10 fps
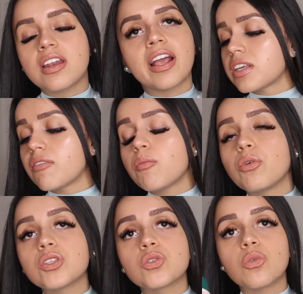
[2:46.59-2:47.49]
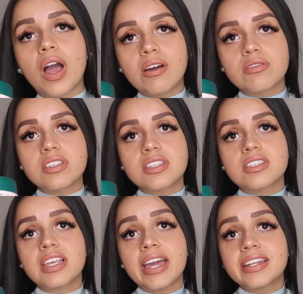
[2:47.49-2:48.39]
7.2
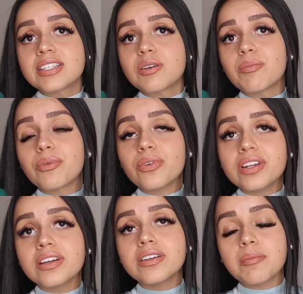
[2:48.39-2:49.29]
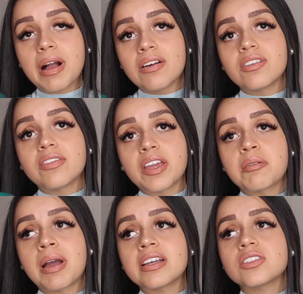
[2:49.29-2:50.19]
ounces, and it's a pretty good amount of hair
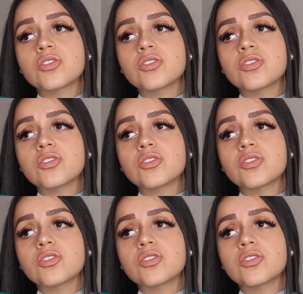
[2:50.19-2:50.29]
mask.